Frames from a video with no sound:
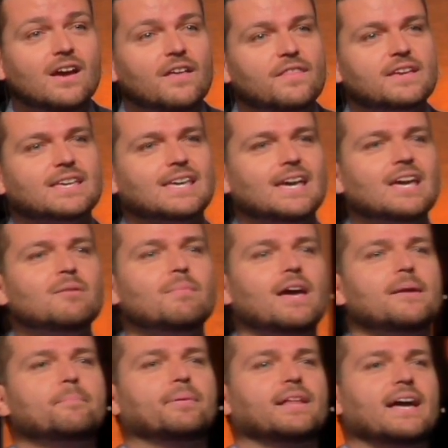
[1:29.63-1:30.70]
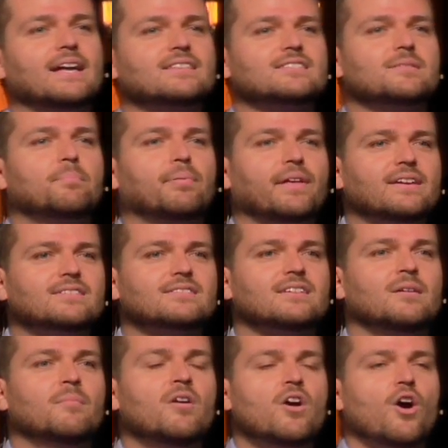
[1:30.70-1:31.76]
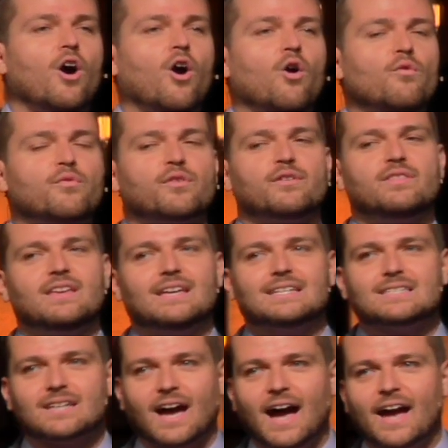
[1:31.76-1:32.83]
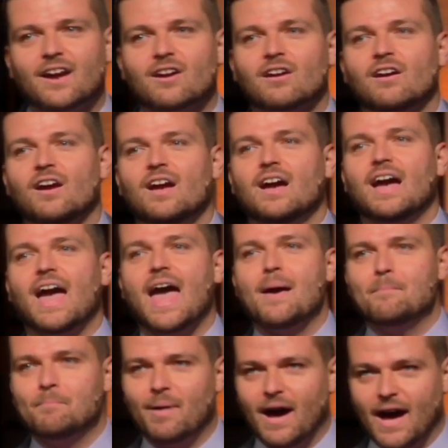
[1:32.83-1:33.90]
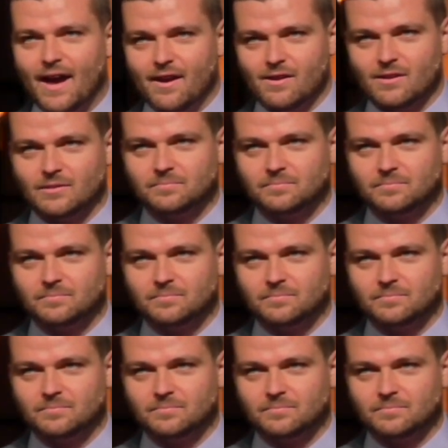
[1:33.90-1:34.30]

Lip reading: the king made plans to place him over the entire empire.